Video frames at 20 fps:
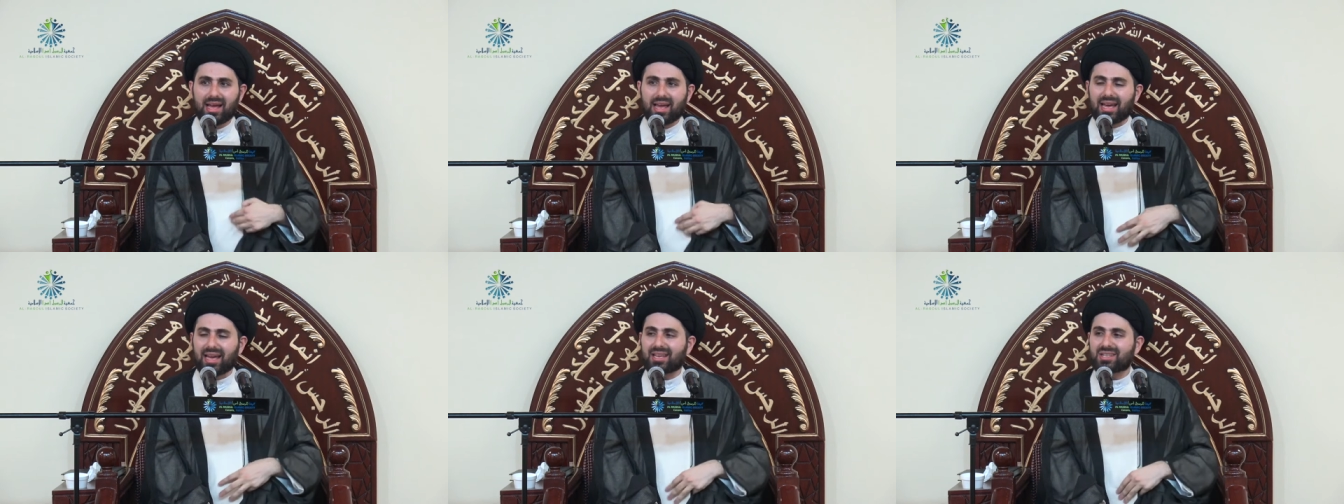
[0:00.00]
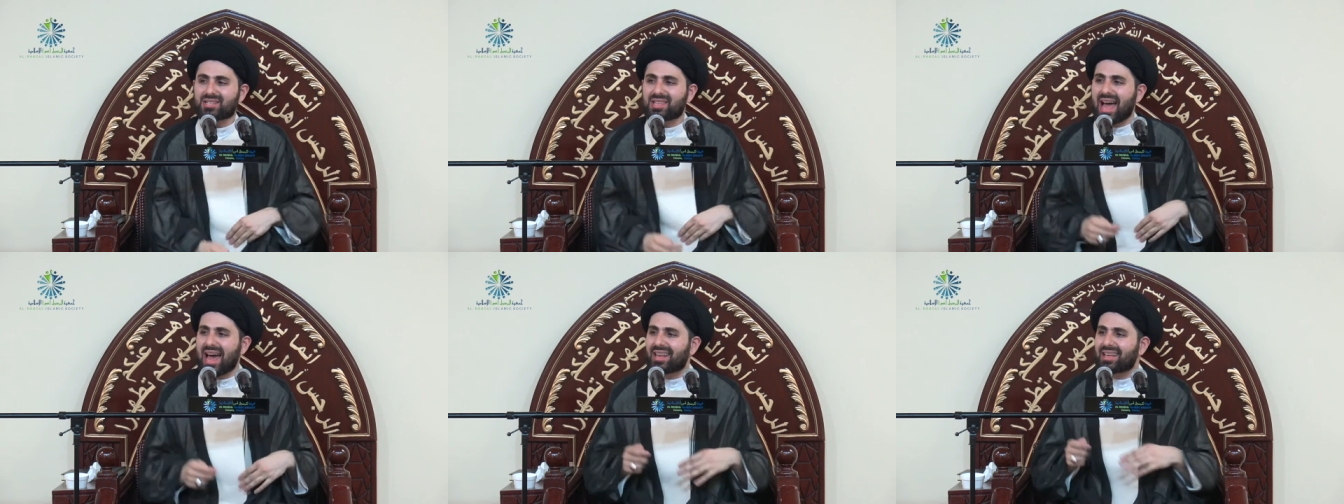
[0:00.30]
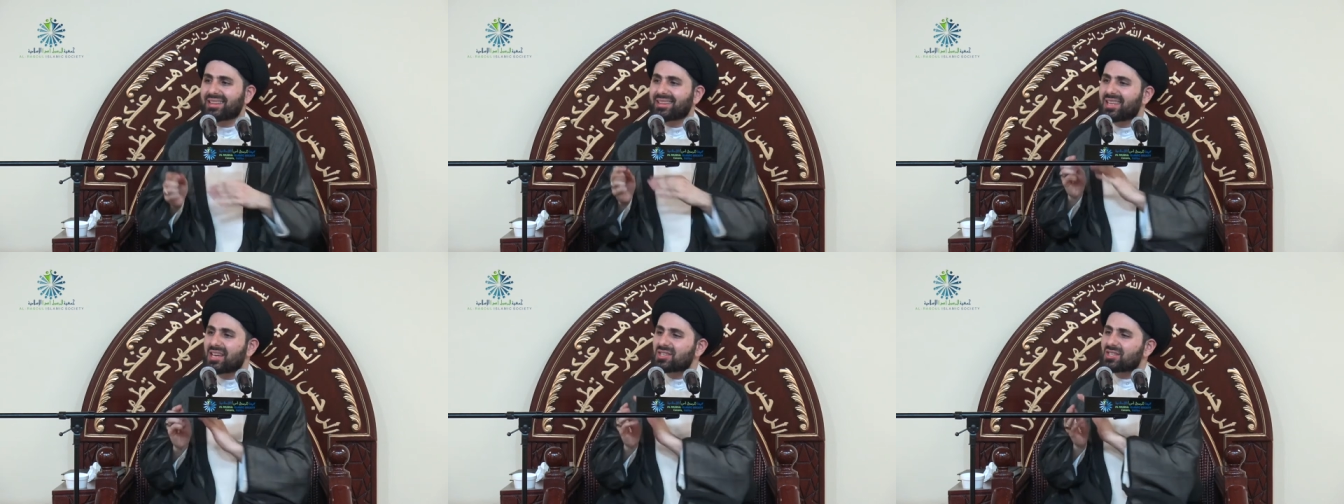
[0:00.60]
is that
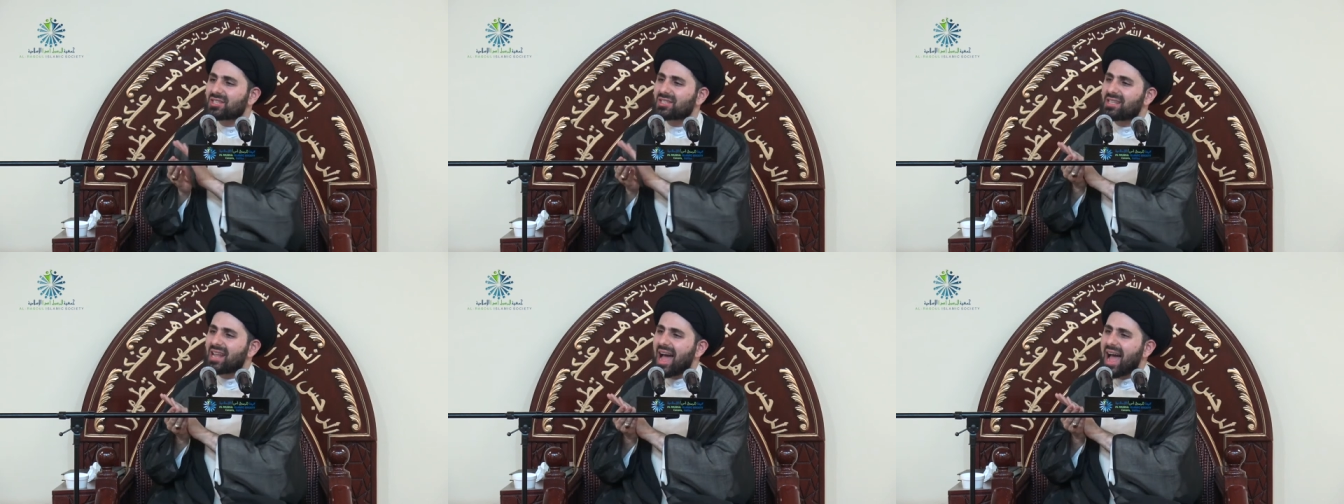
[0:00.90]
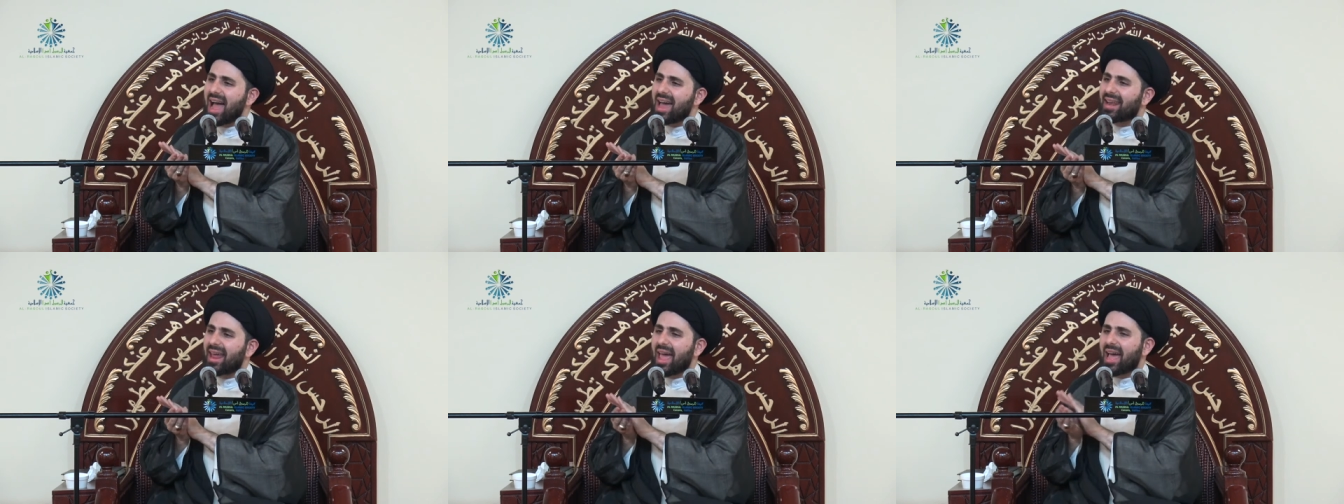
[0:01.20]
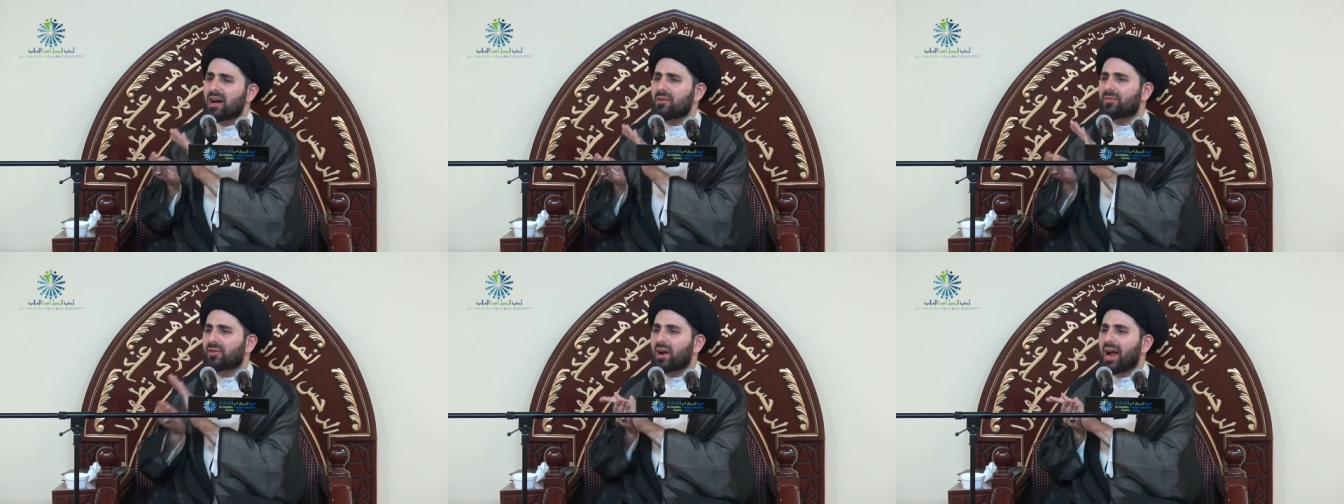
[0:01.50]
it does not
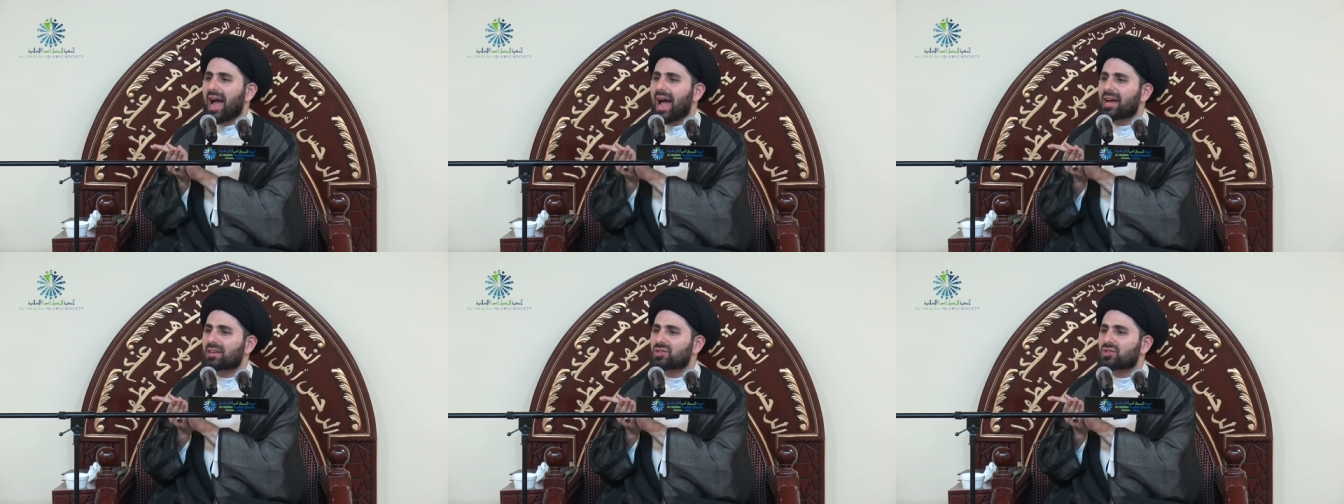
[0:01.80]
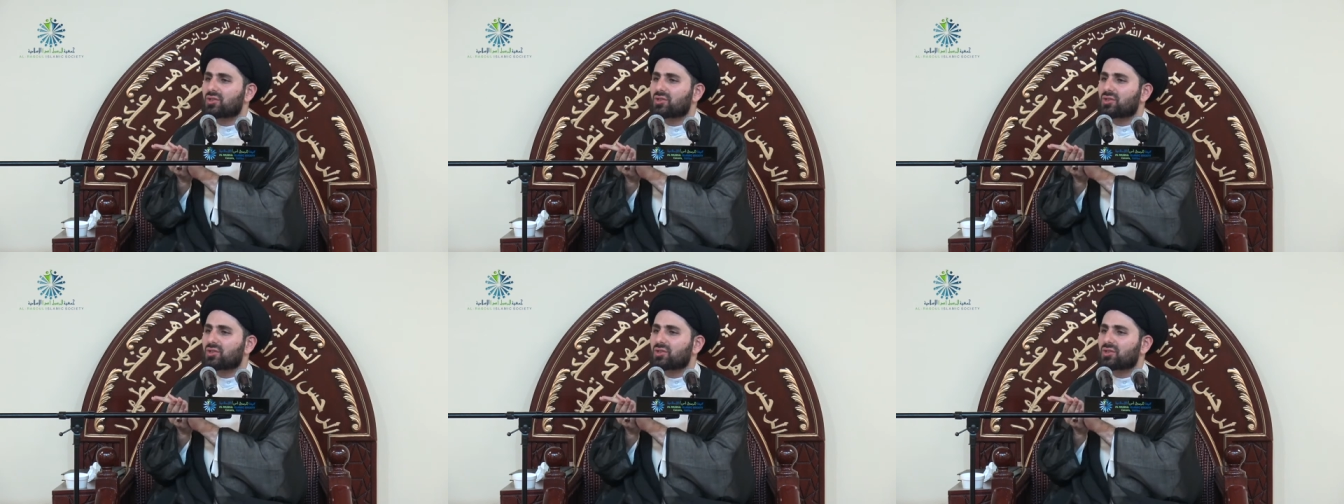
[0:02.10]
ever has